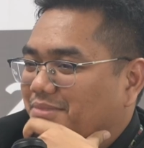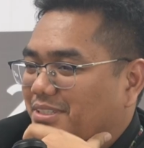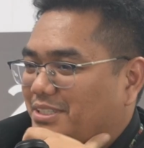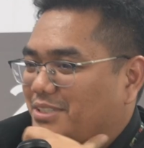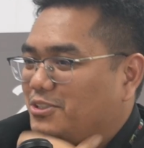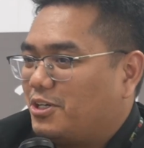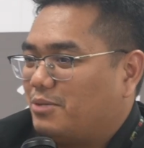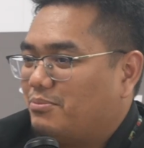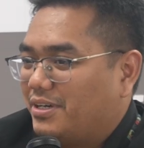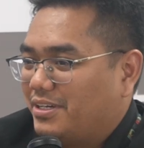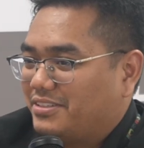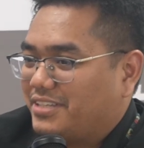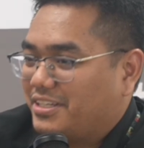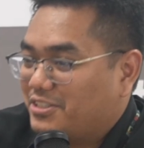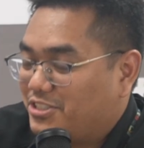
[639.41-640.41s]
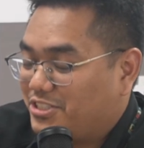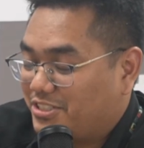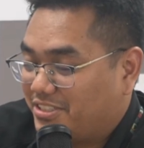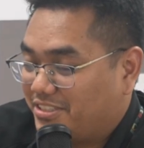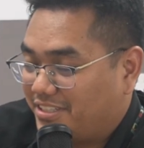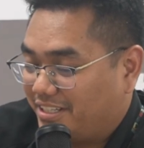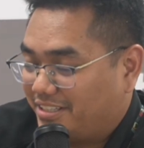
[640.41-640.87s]
caught my attention
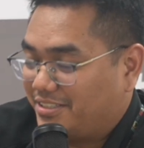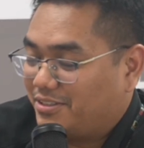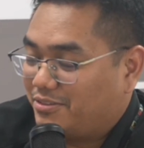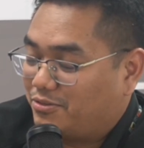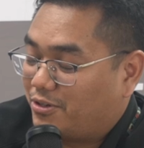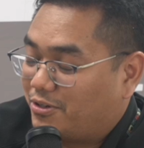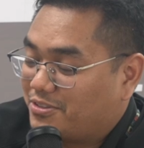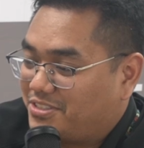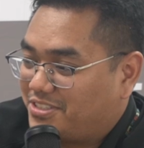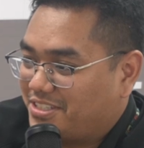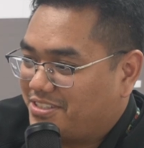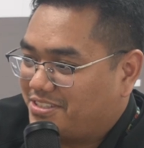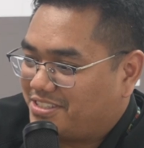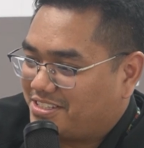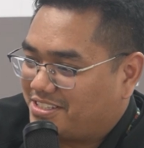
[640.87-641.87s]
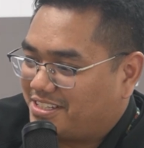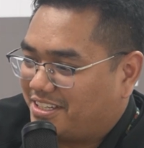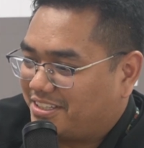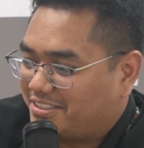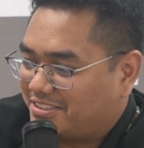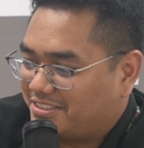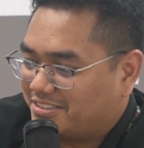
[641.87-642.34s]
that fluorescence is
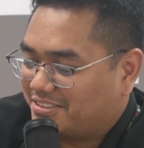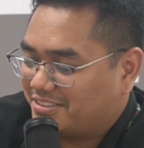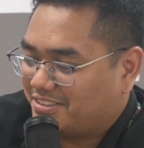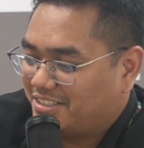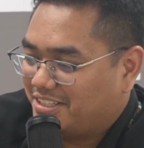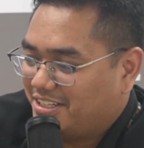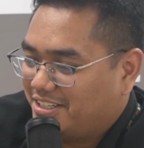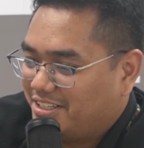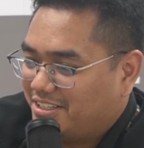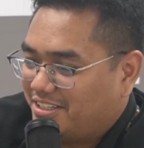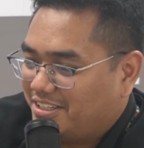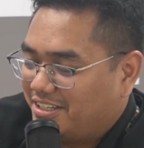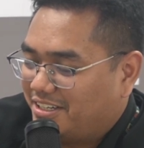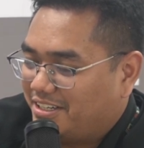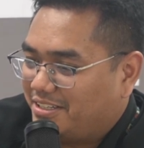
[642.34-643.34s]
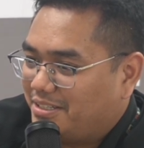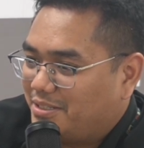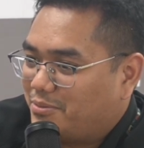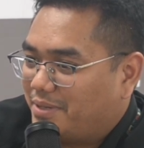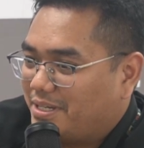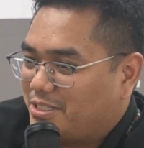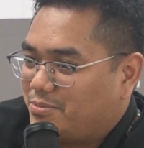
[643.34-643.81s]
like it
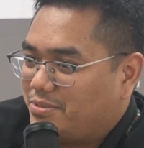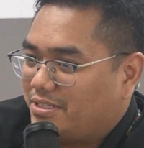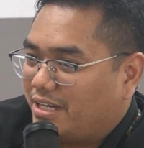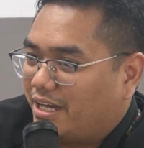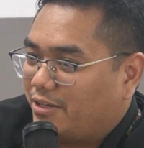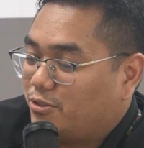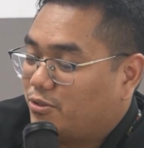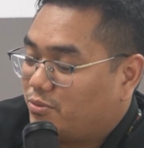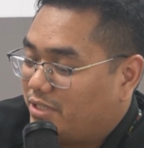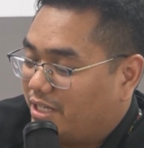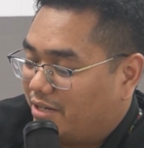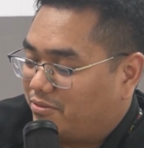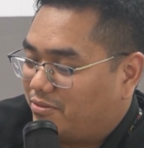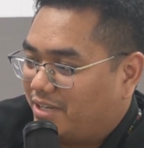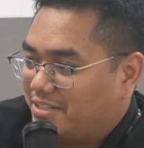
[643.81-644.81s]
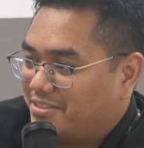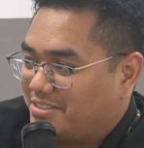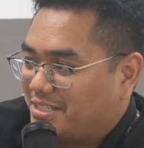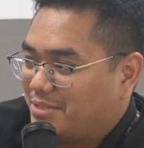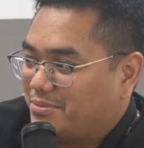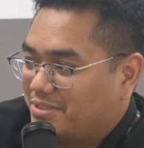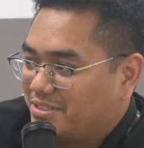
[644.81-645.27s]
reminds me, I know we have
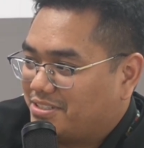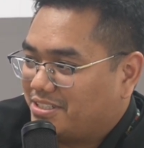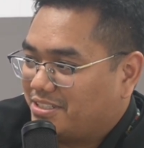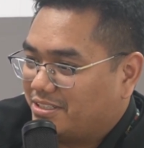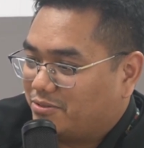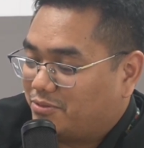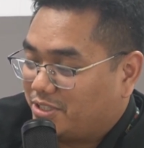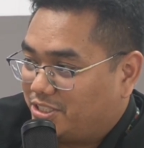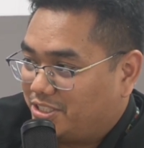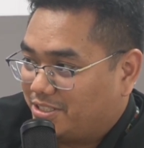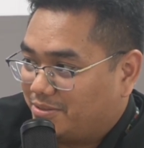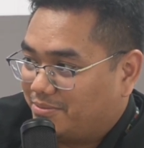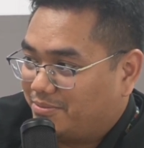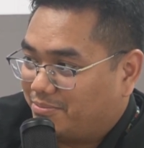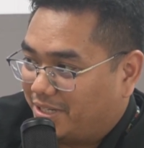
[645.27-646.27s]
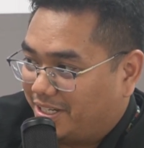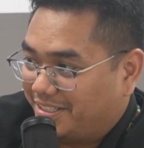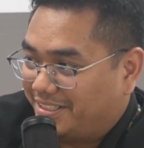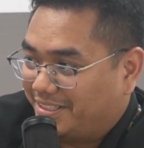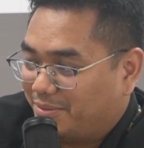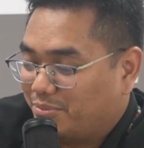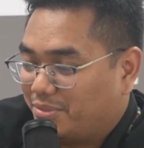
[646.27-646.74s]
lightsabers in the fiction part,
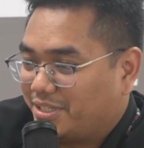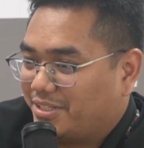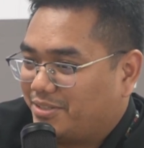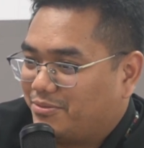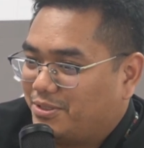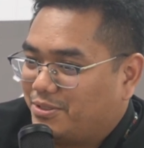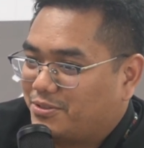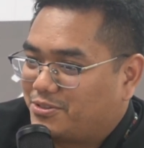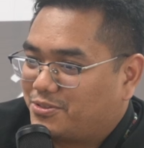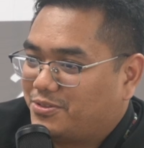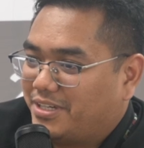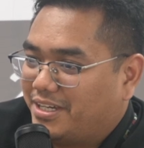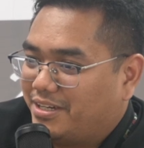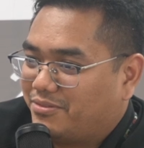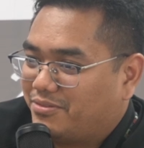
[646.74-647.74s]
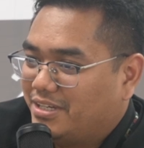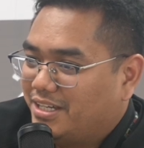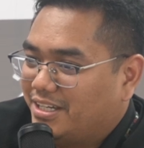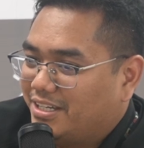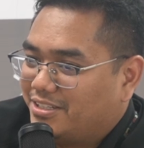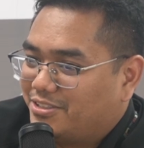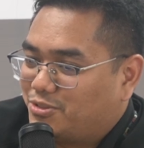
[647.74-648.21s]
but we also have
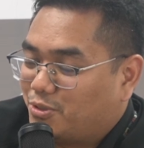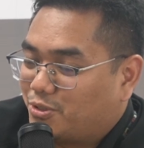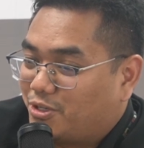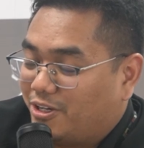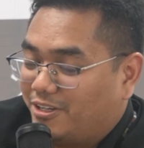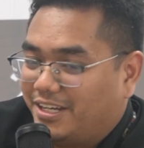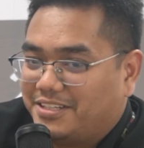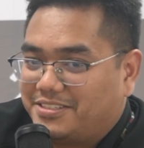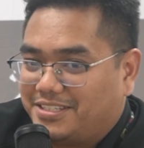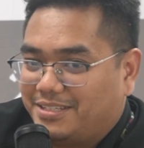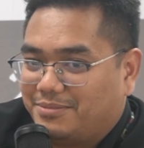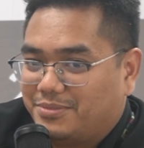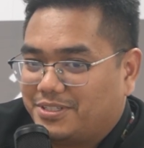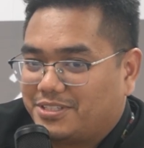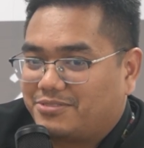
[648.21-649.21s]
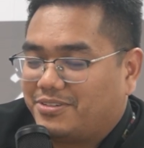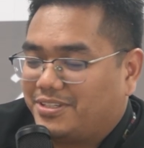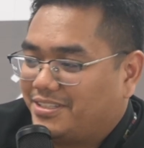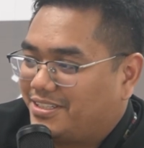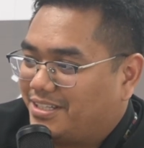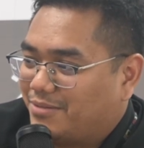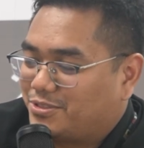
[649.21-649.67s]
so-called lightsabers when it
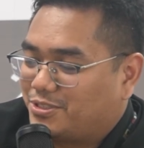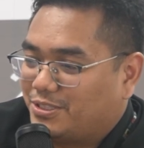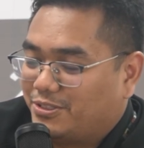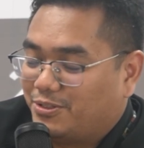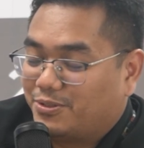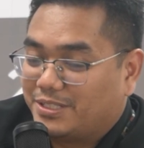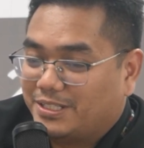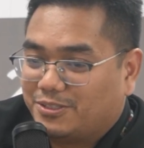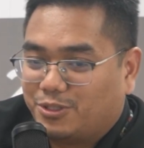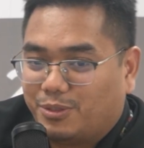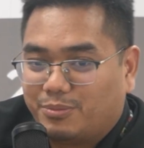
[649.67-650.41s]
comes to the local tom yum